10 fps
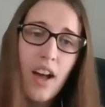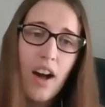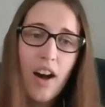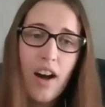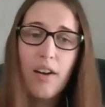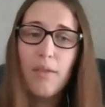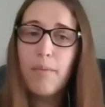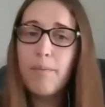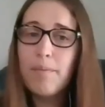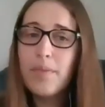
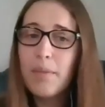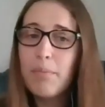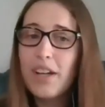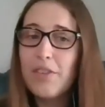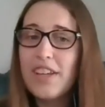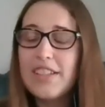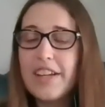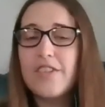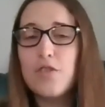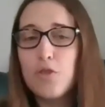But if he
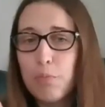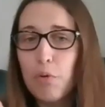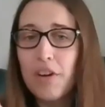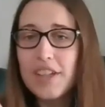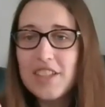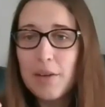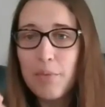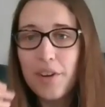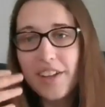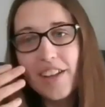dares to appoint
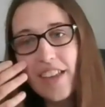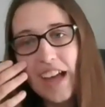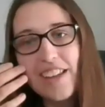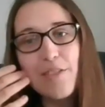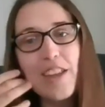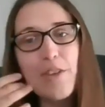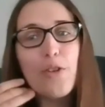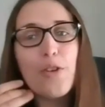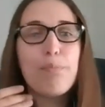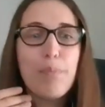someone, that they
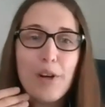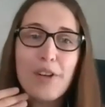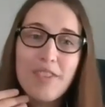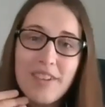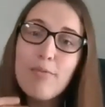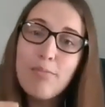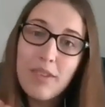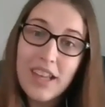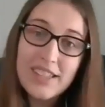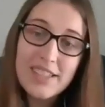will burn
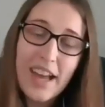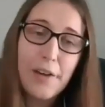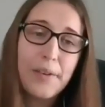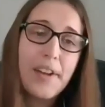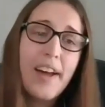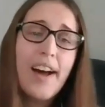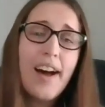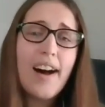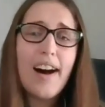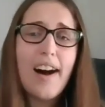things down,
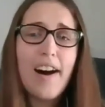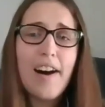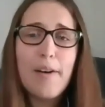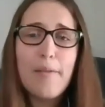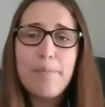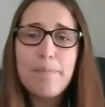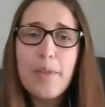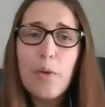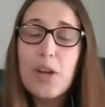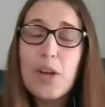
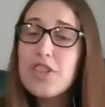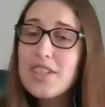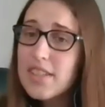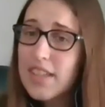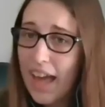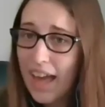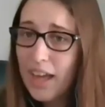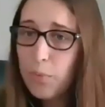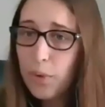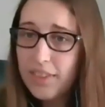which is
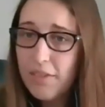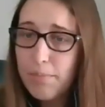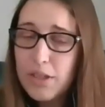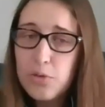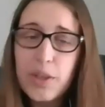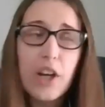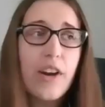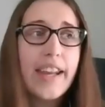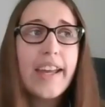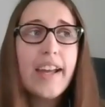what they've been doing
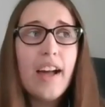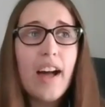already.